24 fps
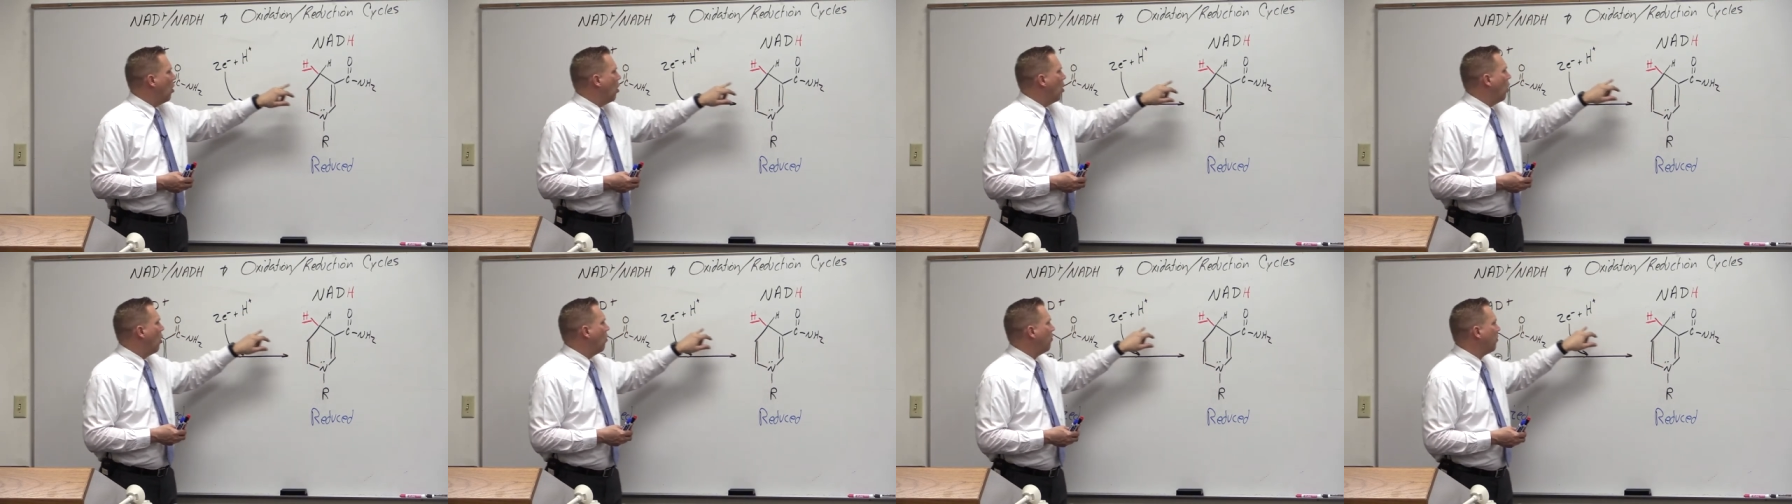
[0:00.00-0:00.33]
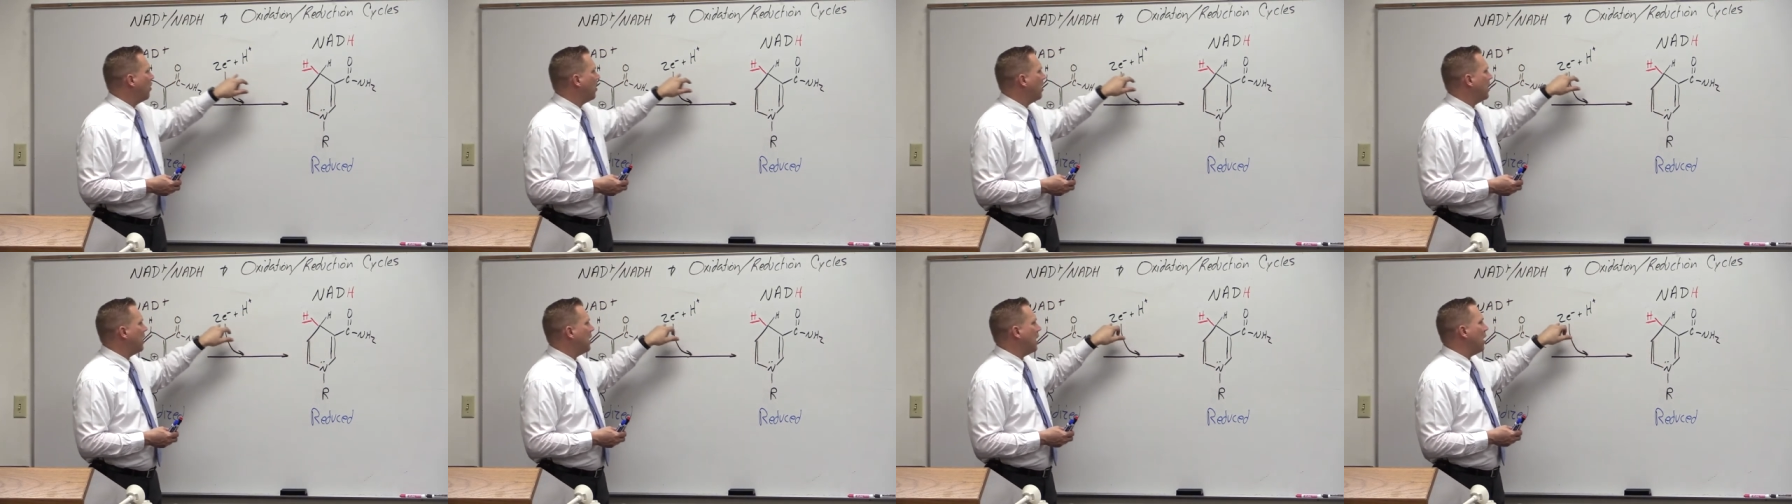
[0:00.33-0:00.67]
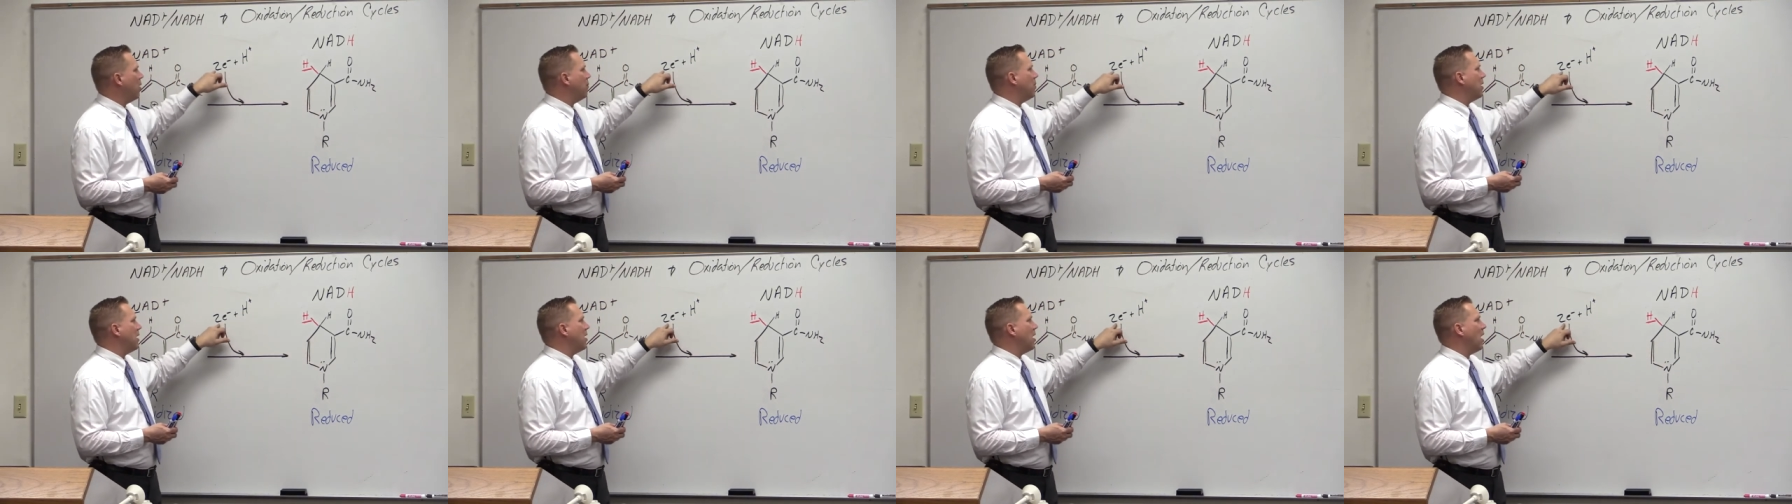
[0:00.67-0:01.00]
Over
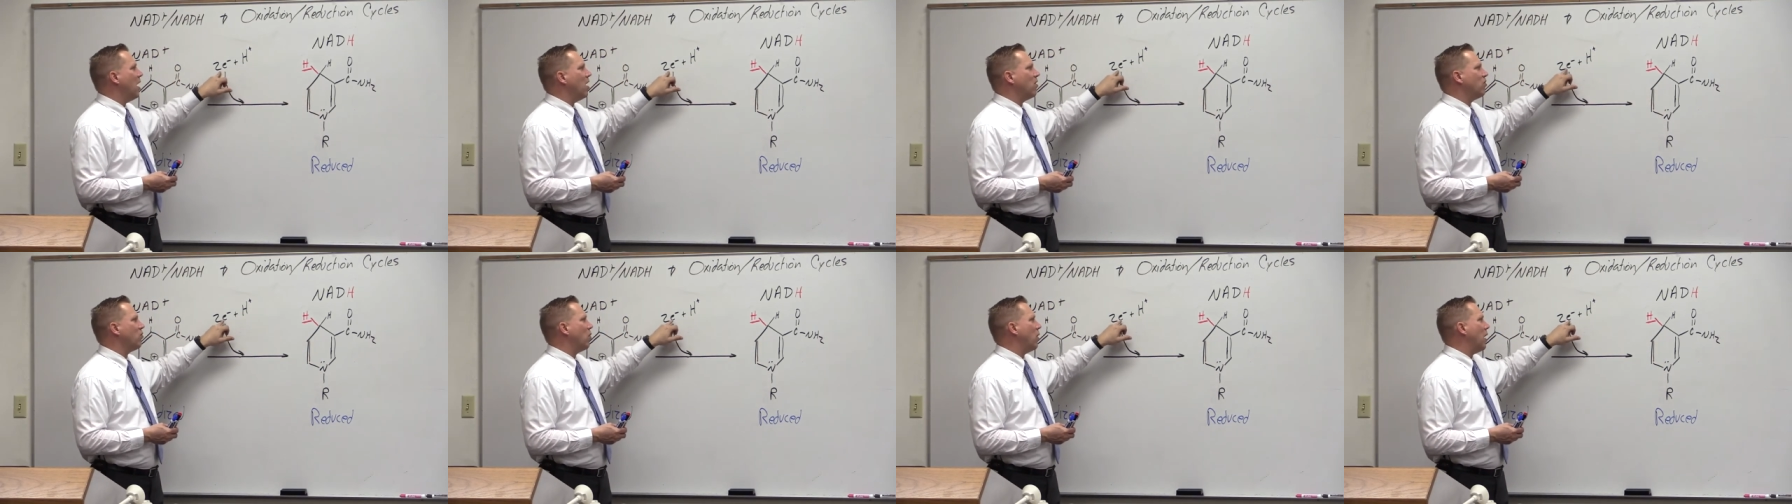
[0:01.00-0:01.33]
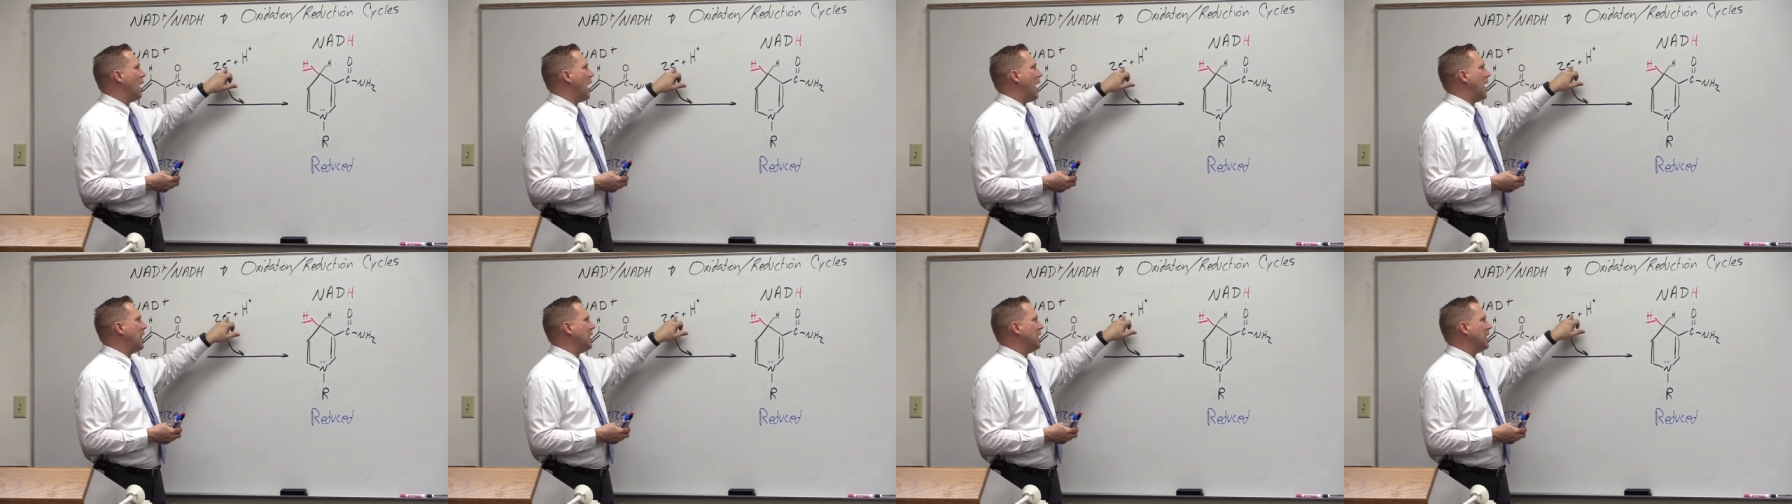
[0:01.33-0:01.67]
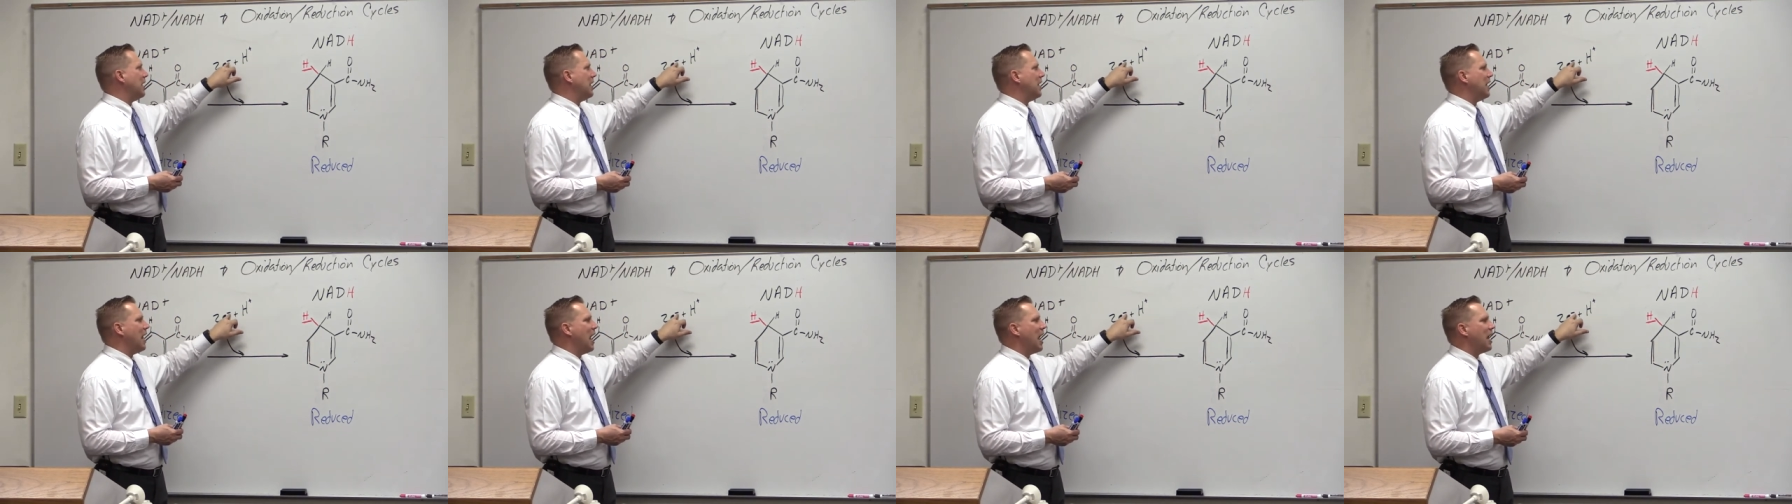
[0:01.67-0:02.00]
here, because we're
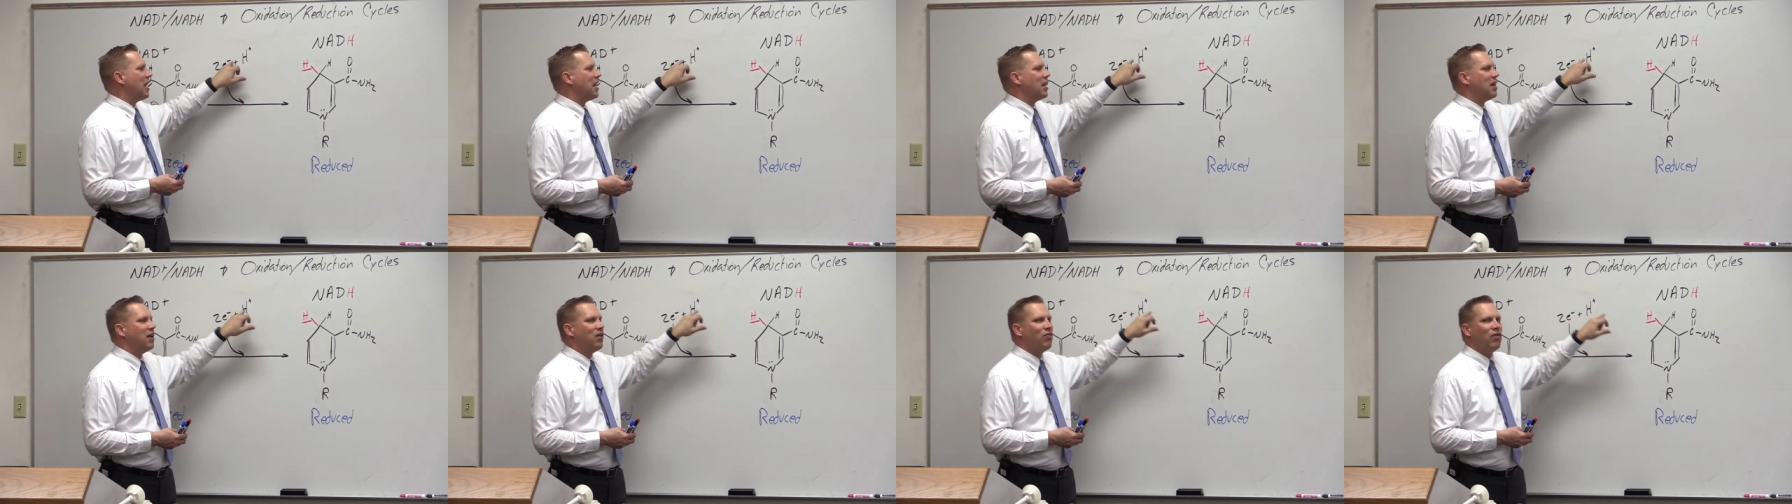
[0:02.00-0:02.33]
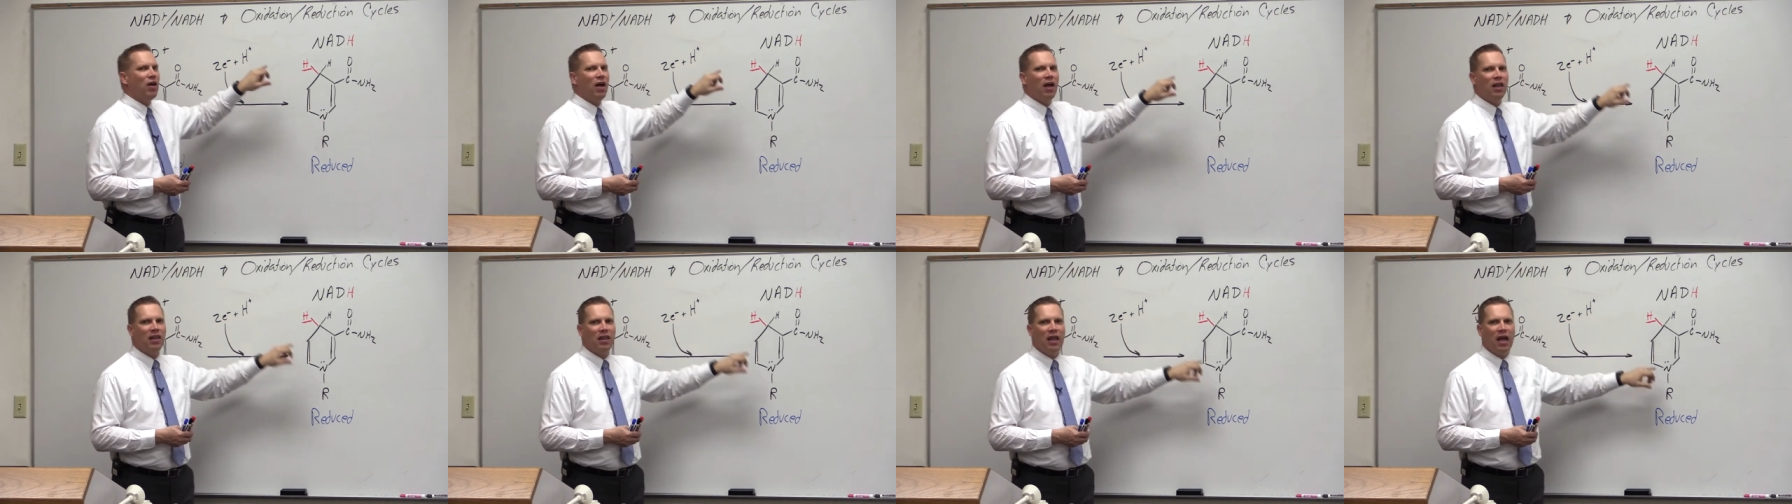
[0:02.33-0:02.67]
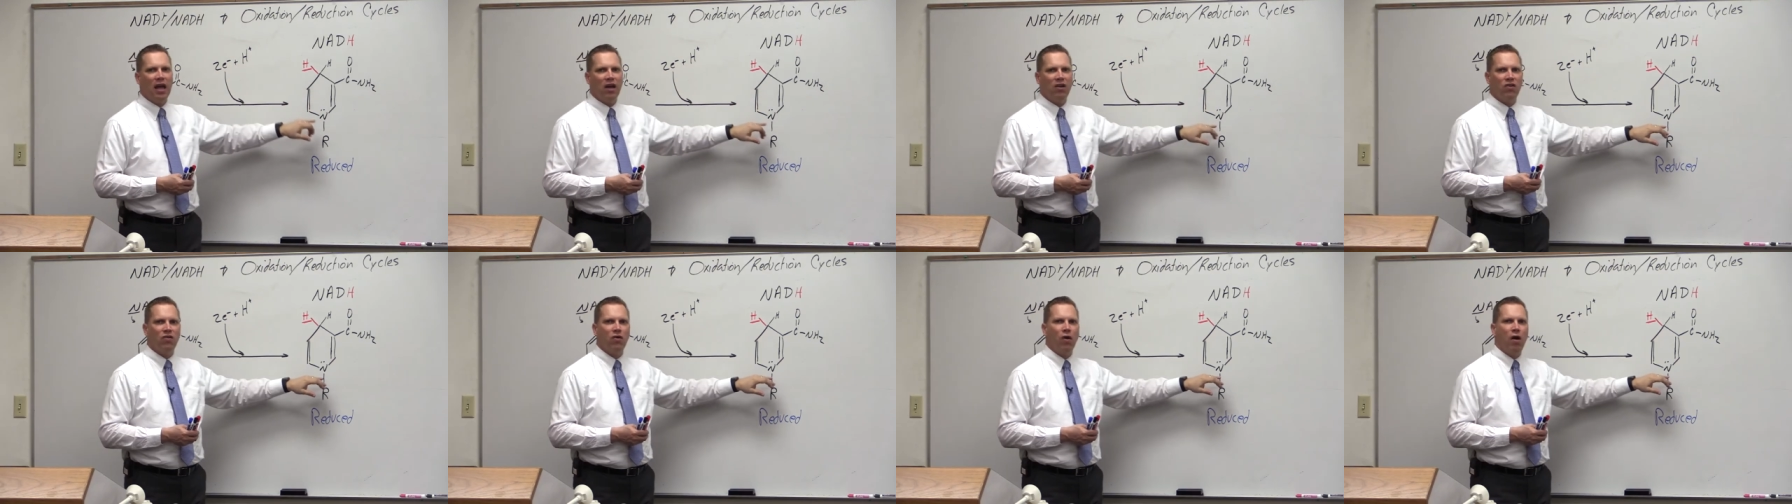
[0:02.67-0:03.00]
adding negative
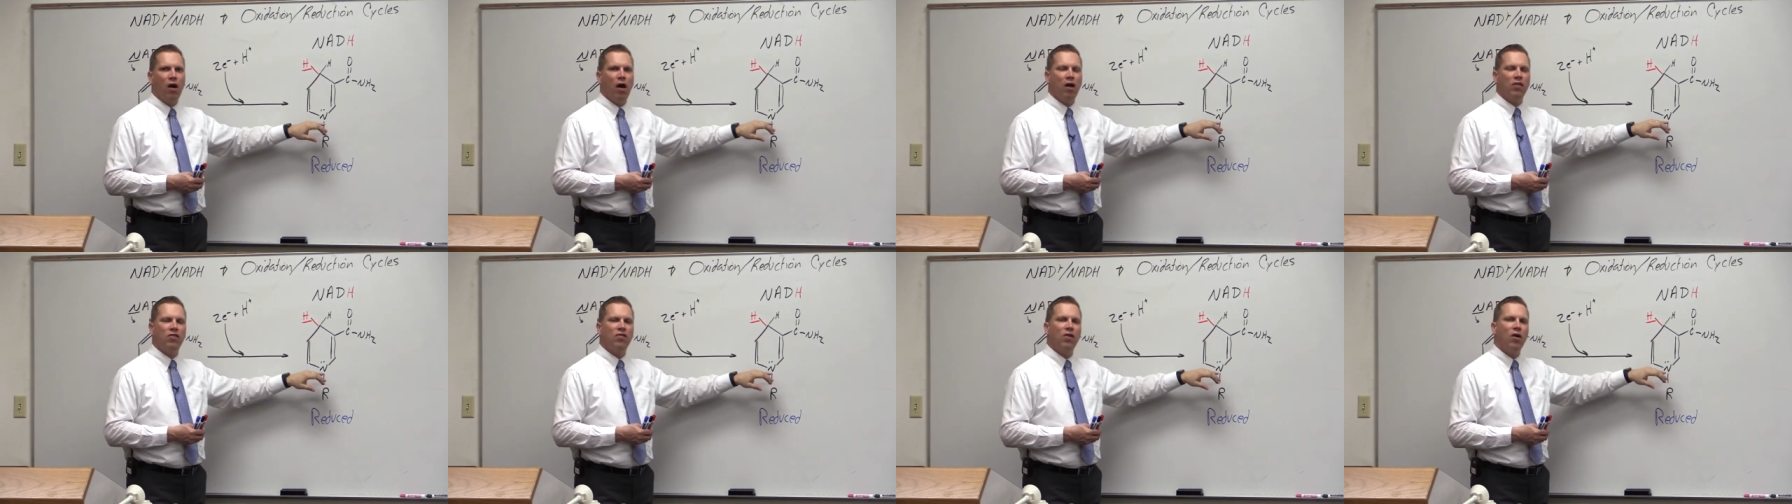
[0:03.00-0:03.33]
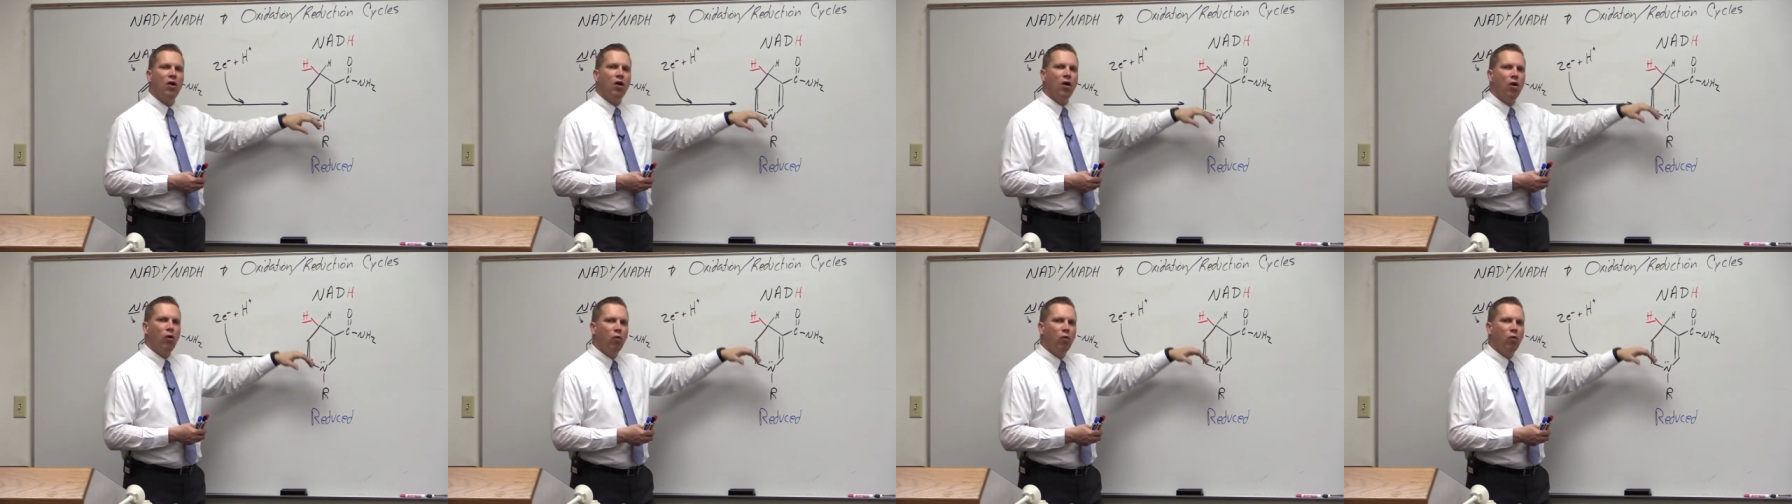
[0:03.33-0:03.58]
electrons,